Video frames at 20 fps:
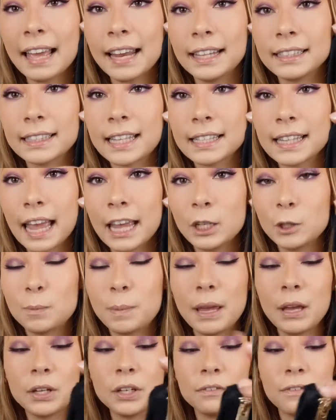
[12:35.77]
and it says
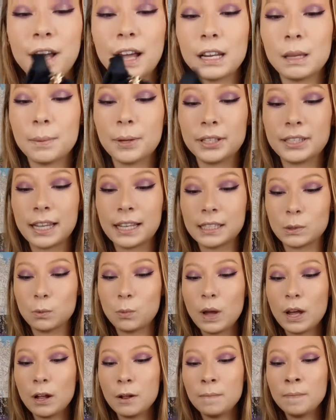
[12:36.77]
HB on it for Honey Bidette as
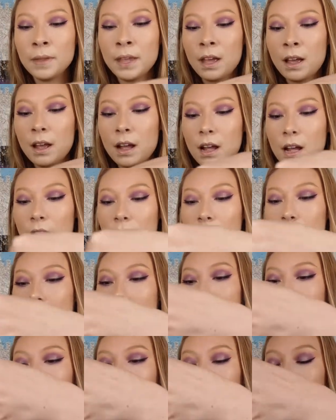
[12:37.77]
well.
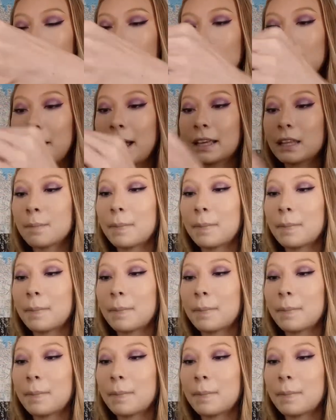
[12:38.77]
And then I'll show you the back.